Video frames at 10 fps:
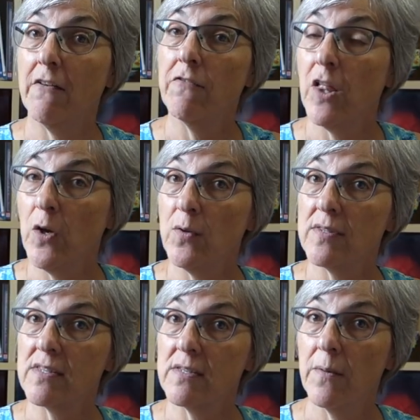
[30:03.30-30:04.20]

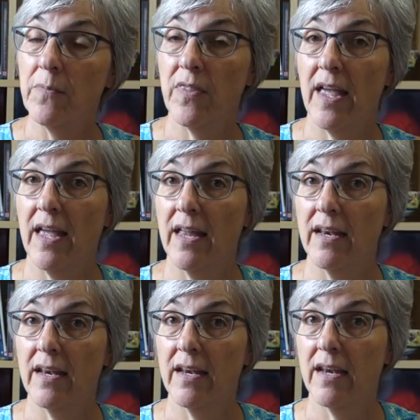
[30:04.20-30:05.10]
floats
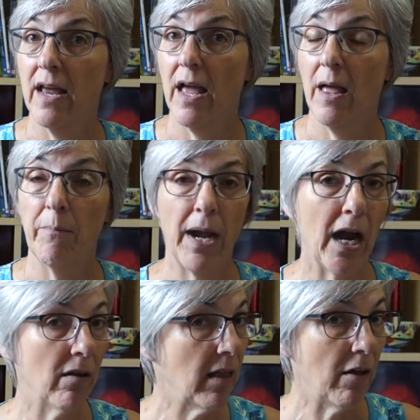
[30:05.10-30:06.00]
than
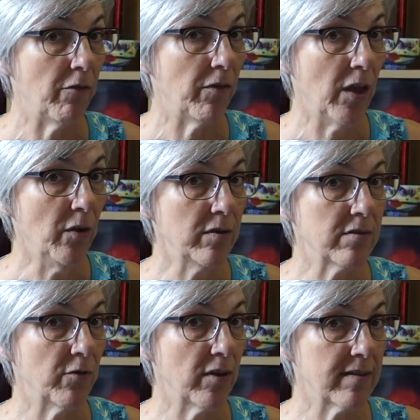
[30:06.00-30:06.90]
parallel
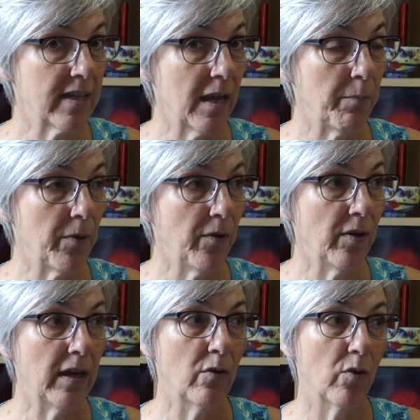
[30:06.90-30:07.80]
floats, for
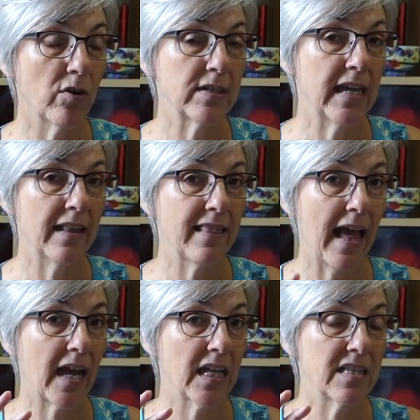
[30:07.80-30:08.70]
example, in order to get
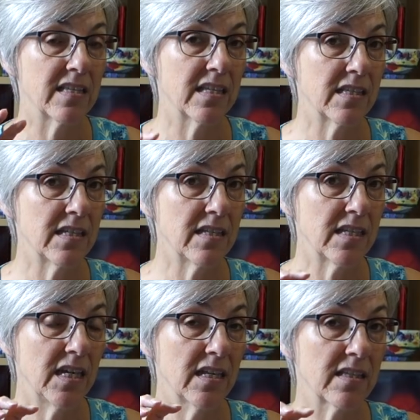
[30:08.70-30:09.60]
that
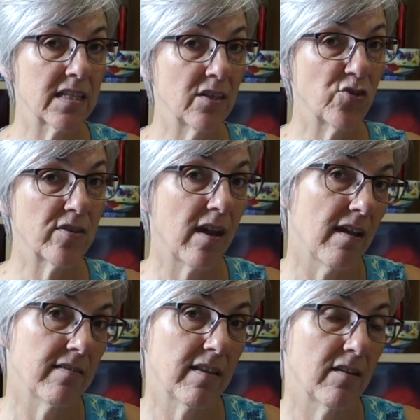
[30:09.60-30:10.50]
consistency in stitch
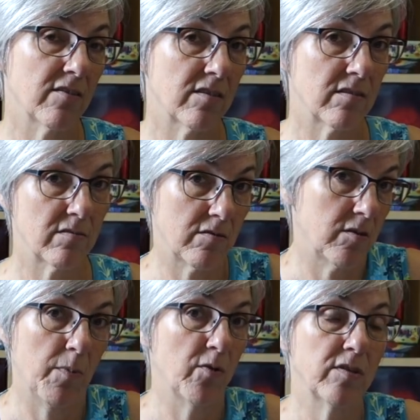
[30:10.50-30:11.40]
size that is
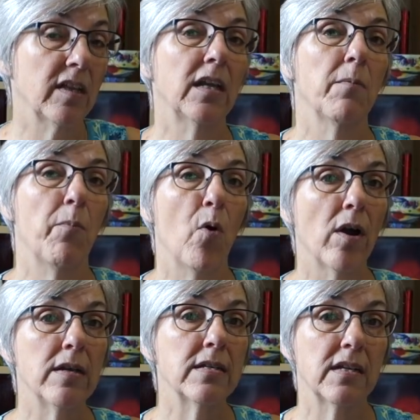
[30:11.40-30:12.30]
supposedly
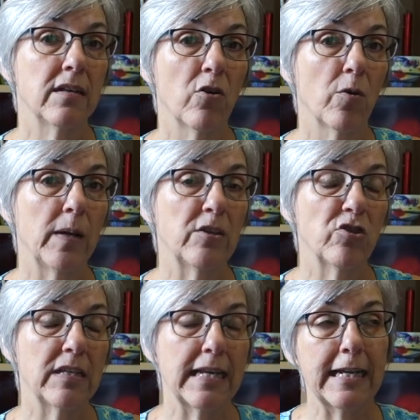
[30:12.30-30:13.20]
important in
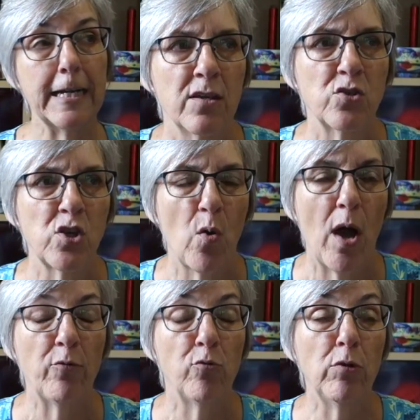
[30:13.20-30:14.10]
Norwegian knitting. So
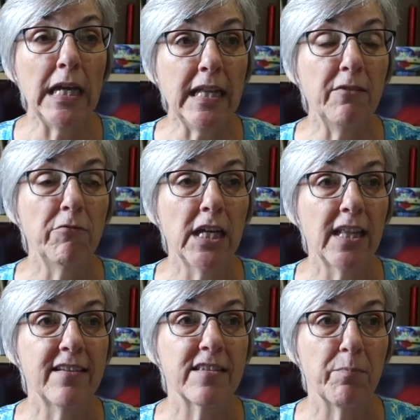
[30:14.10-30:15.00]
I was really,
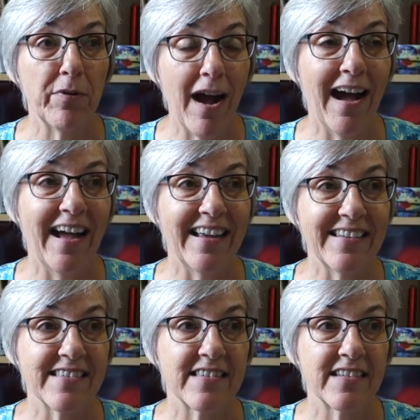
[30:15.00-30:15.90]
really
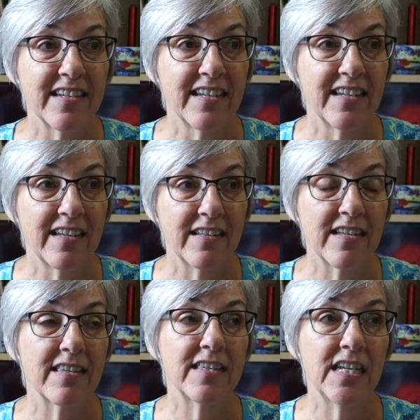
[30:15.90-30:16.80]
surprised
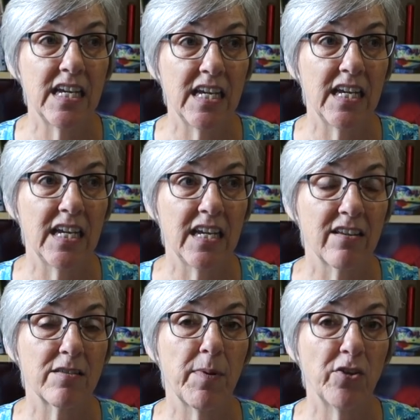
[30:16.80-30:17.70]
to see,
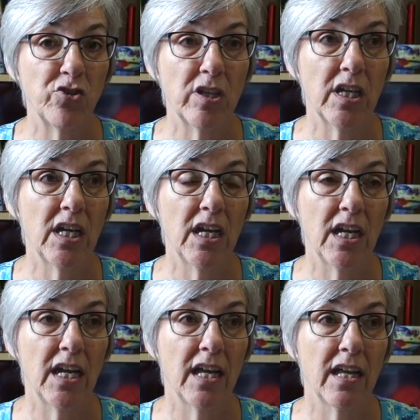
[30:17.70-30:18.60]
especially
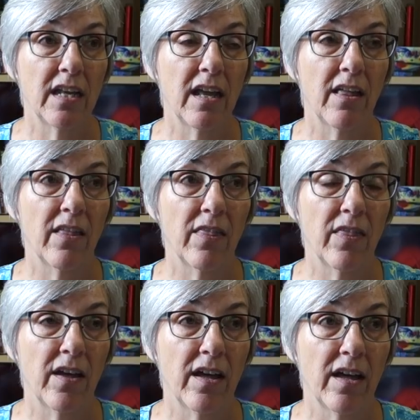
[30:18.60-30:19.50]
in
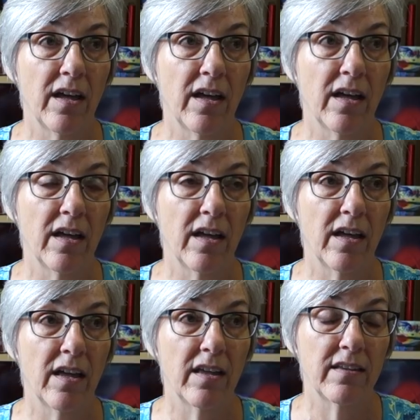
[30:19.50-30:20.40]
the
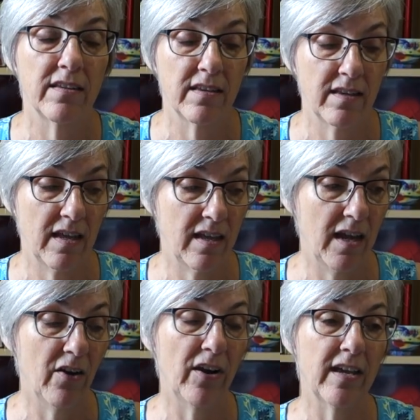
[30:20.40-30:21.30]

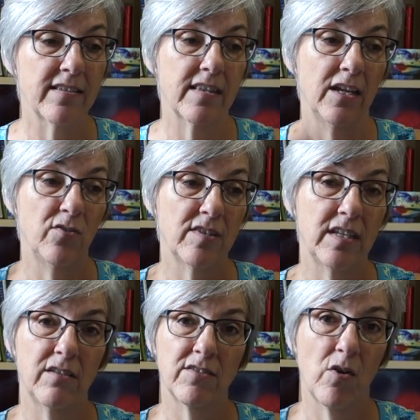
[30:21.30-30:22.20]
areas that you
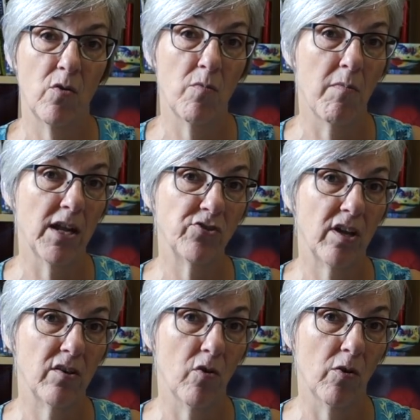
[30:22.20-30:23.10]
see so much
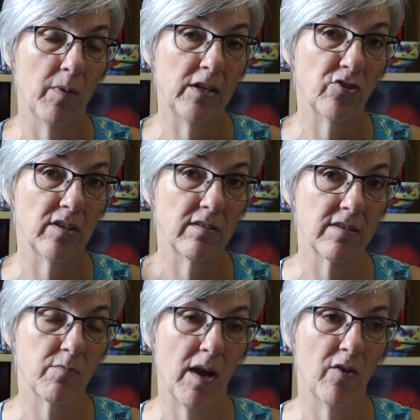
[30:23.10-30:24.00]
on Norwegian
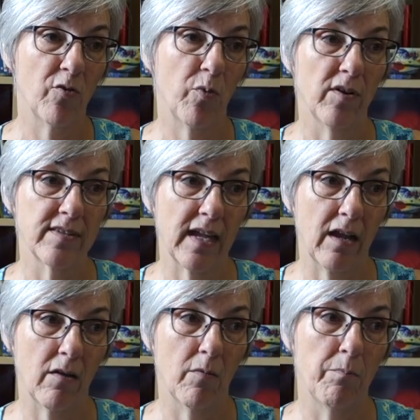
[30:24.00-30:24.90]
sweaters where it's
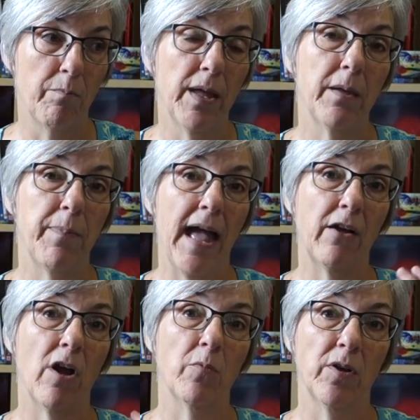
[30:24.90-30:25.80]
like a big
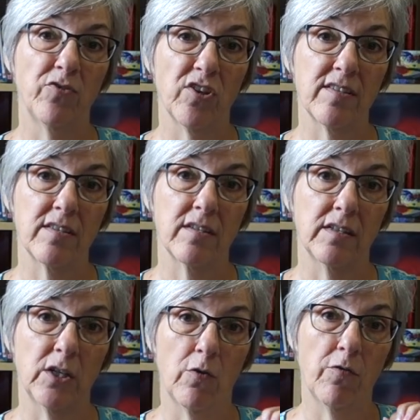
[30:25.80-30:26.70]
background with just
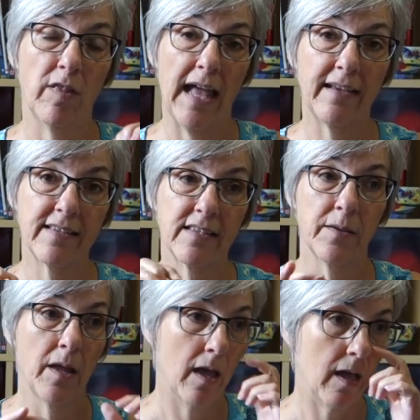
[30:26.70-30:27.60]
little flecks.
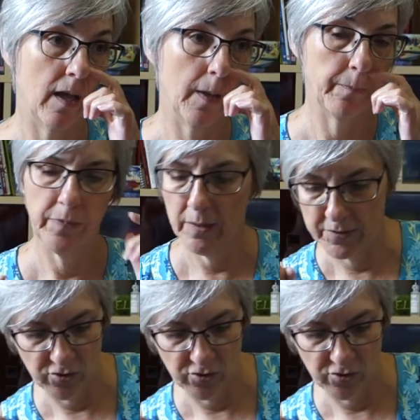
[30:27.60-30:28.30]
Let me